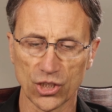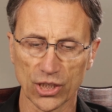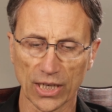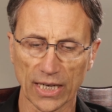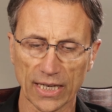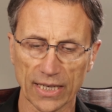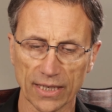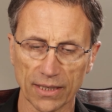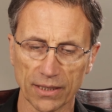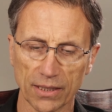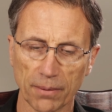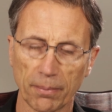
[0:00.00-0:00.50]

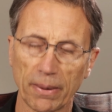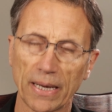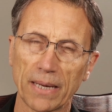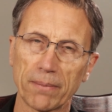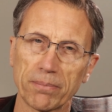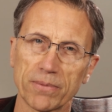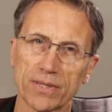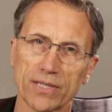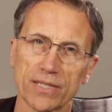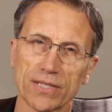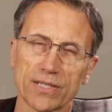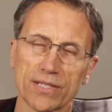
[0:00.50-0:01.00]
John the
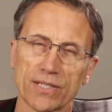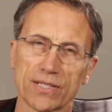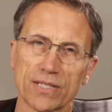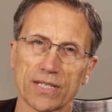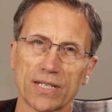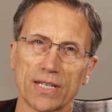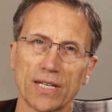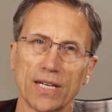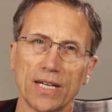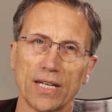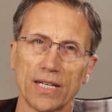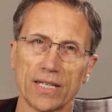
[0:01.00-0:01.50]

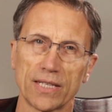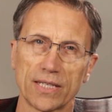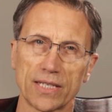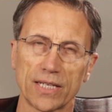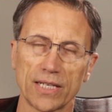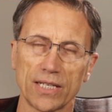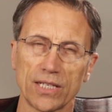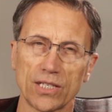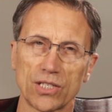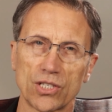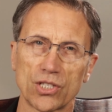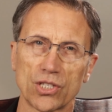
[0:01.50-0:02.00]
Baptist
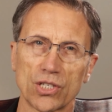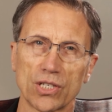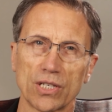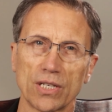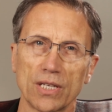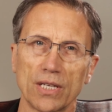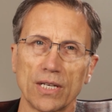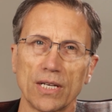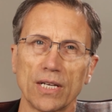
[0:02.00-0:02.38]
teach